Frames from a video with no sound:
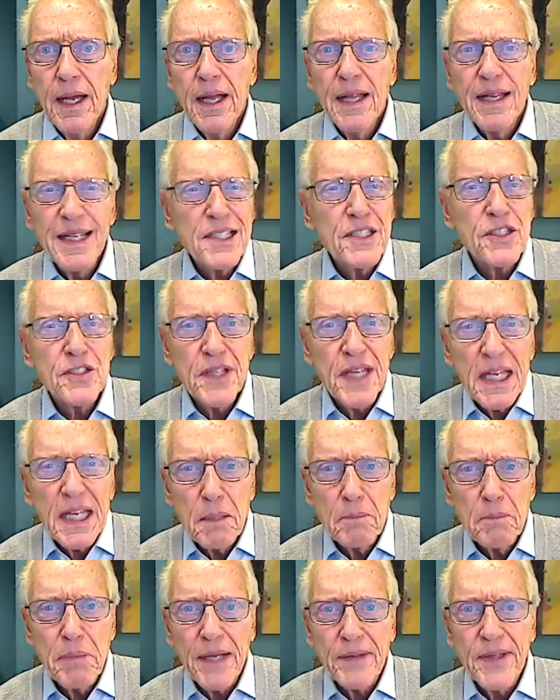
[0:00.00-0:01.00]
Let's think
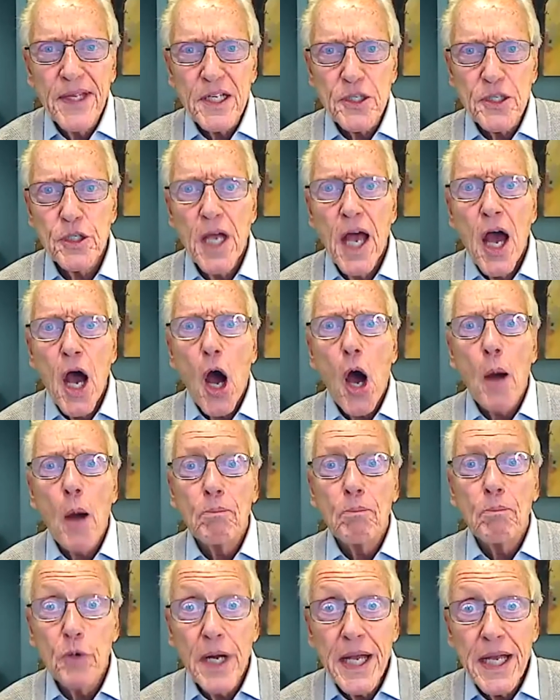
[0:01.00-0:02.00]
about this, a
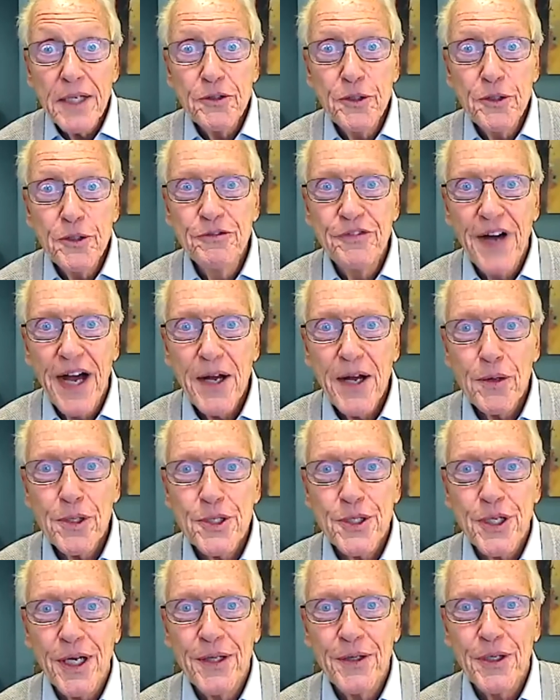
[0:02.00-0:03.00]
brand new
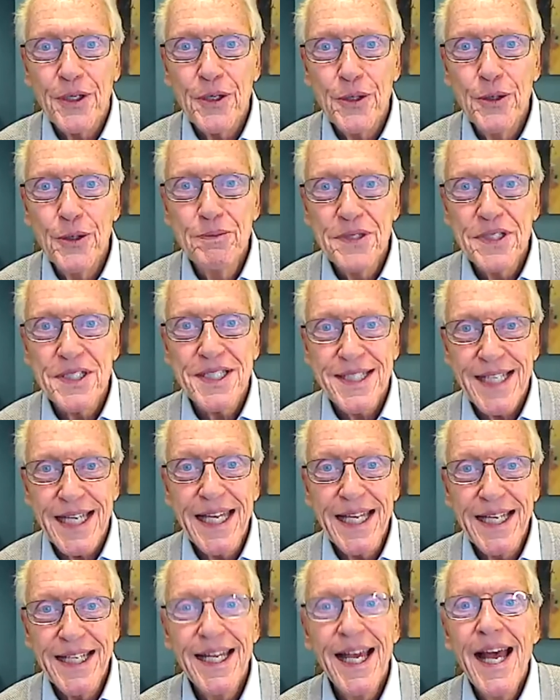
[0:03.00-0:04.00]
virus on the human
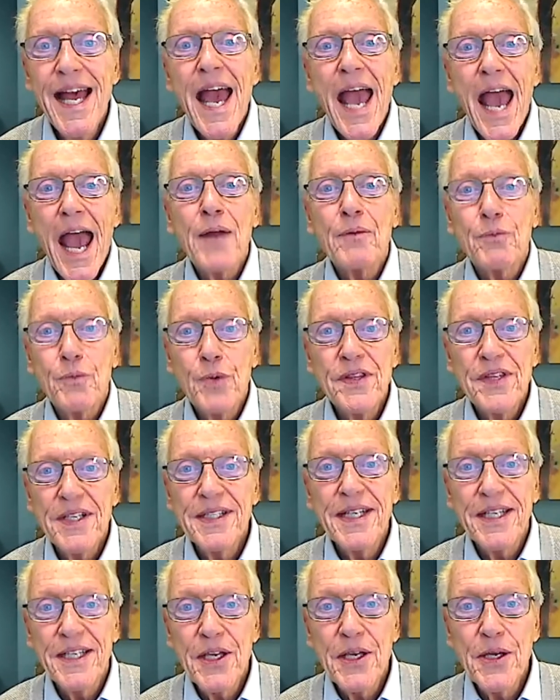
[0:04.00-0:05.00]
scene, and within
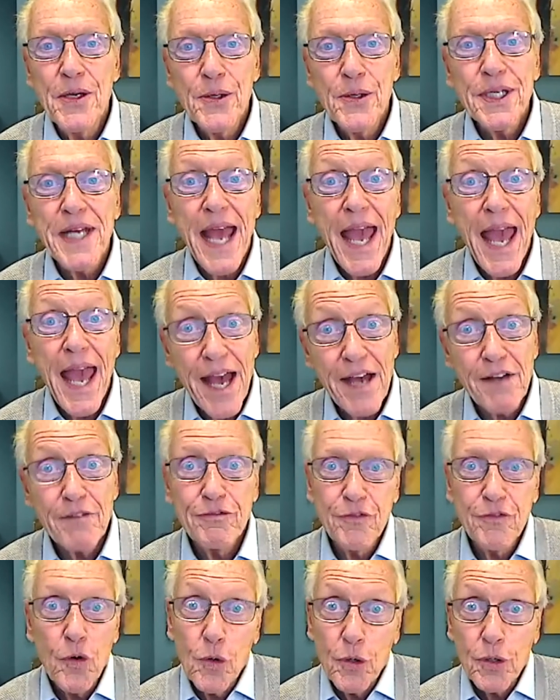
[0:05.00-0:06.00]
a year and a half
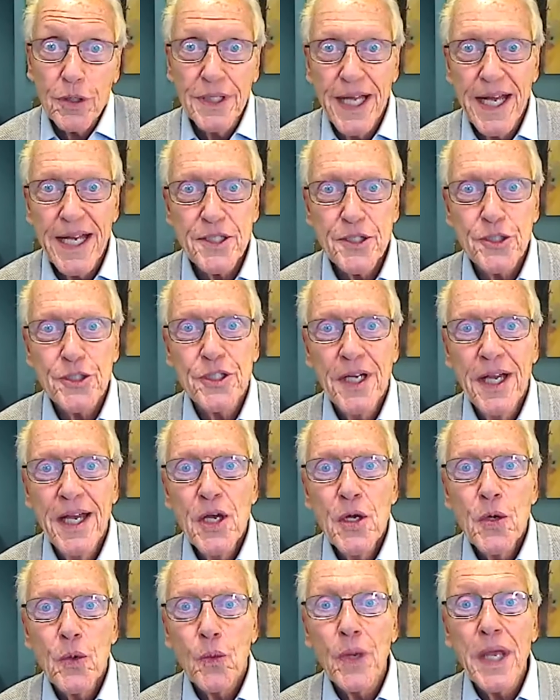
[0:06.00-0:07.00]
or less,
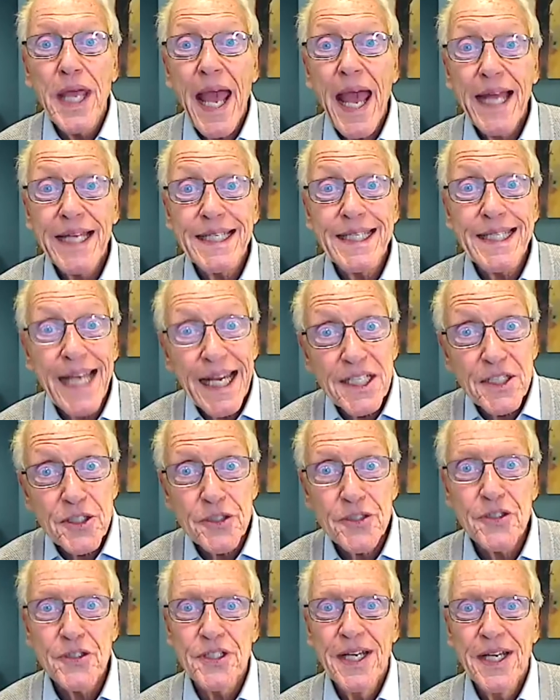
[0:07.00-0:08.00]
we had
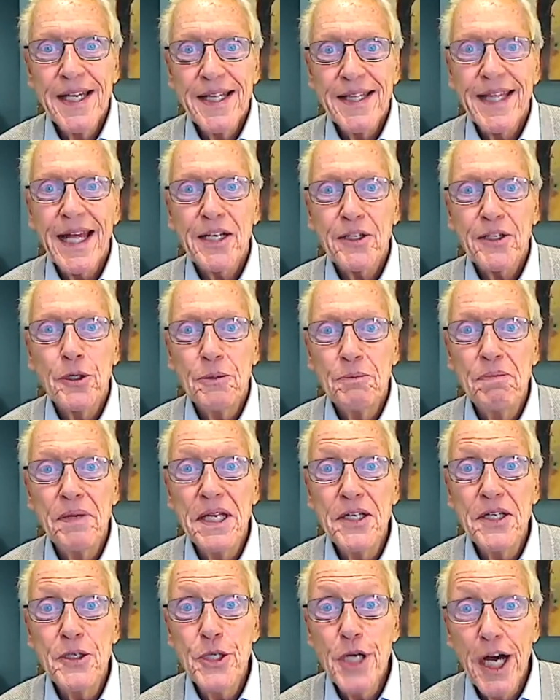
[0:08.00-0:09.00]
tests that could
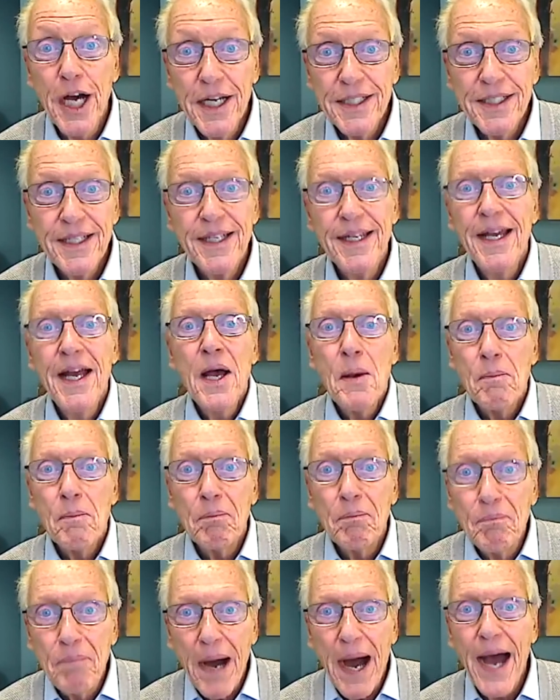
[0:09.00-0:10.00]
be done
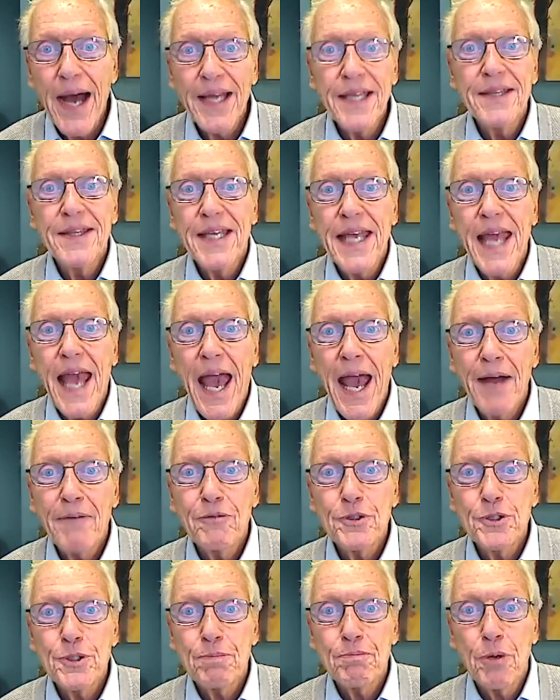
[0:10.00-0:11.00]
by the
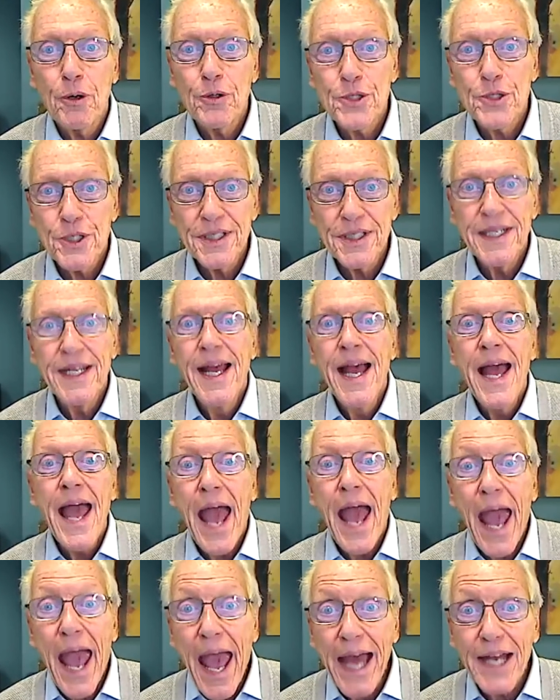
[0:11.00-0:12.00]
average person
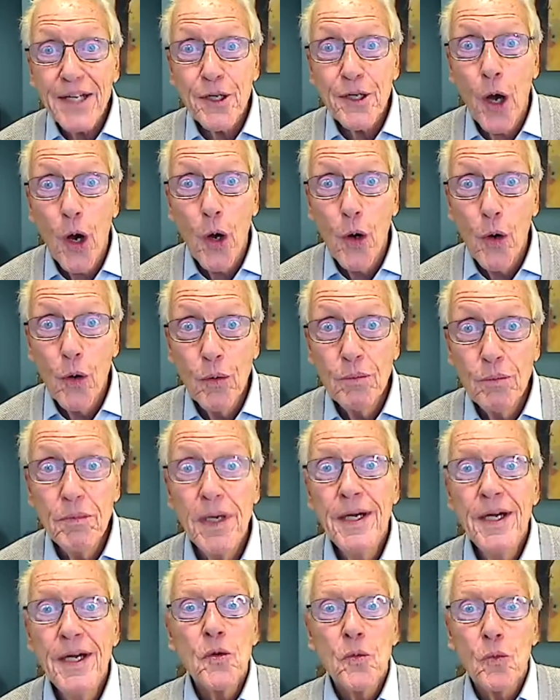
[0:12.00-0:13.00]
at
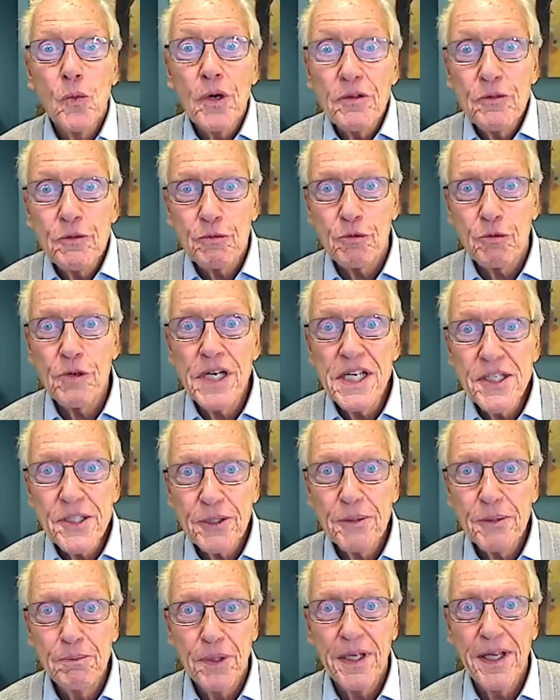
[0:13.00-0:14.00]
home with
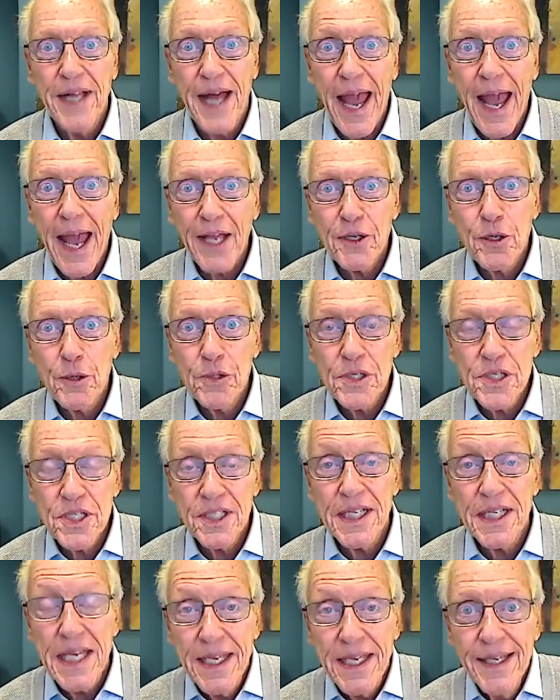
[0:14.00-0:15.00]
reasonable
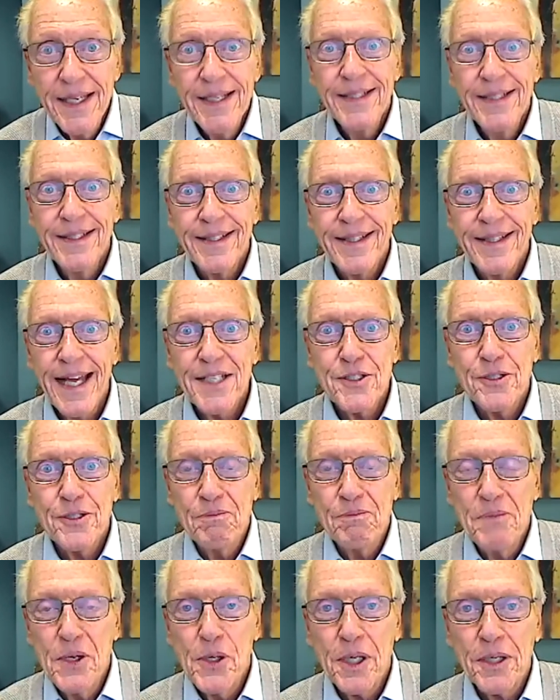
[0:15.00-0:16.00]
accuracy. That's a
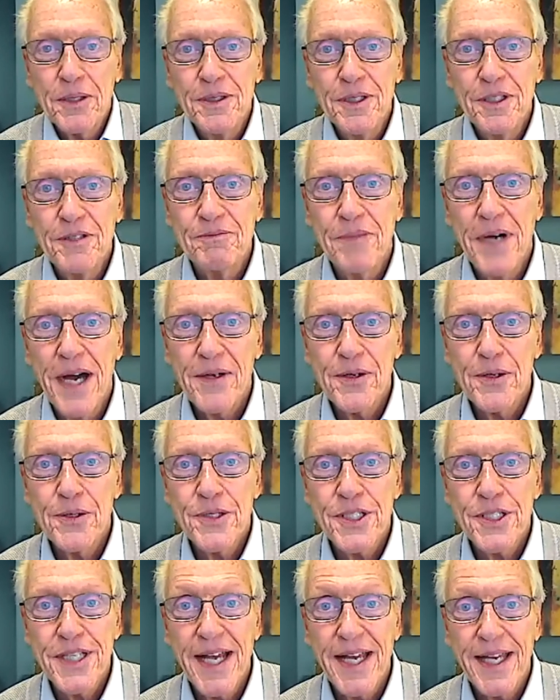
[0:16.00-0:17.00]
miracle of modern
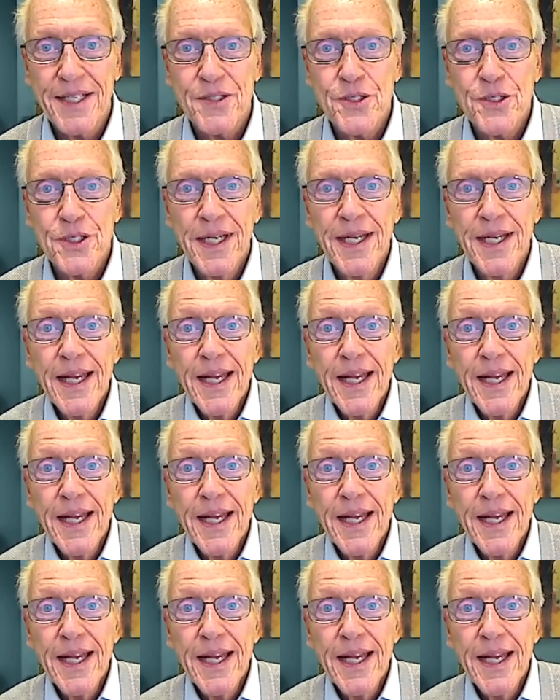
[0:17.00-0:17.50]
science.